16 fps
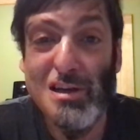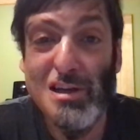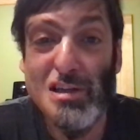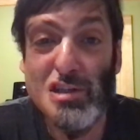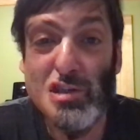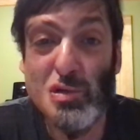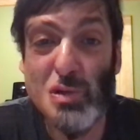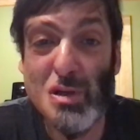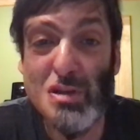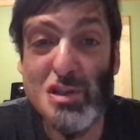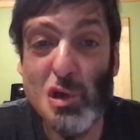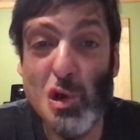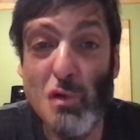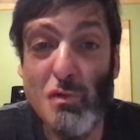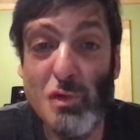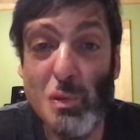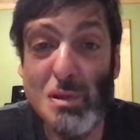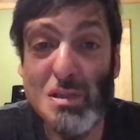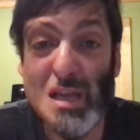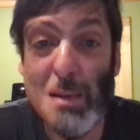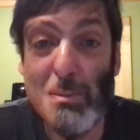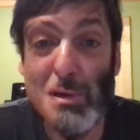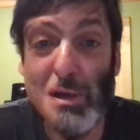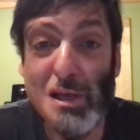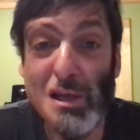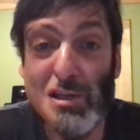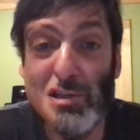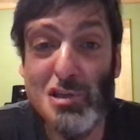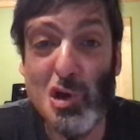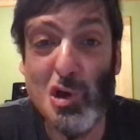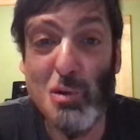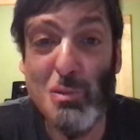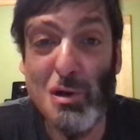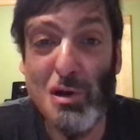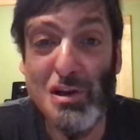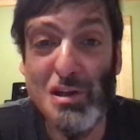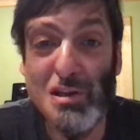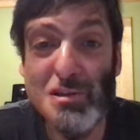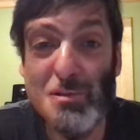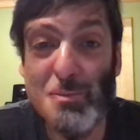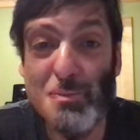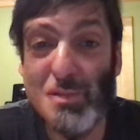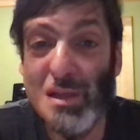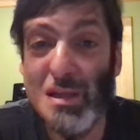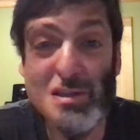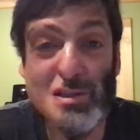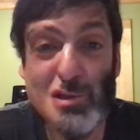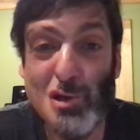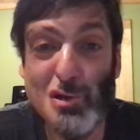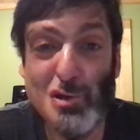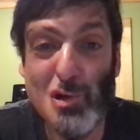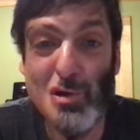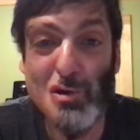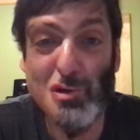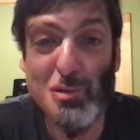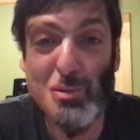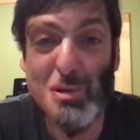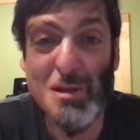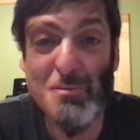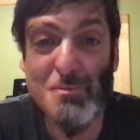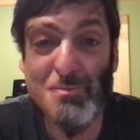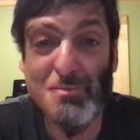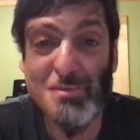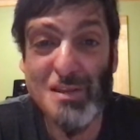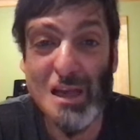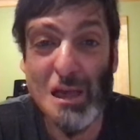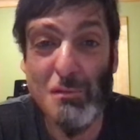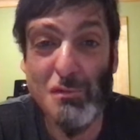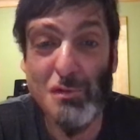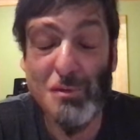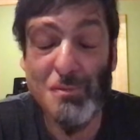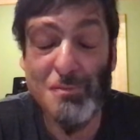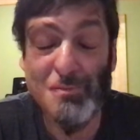stressing over what's happening in the stock market is not going to be helpful.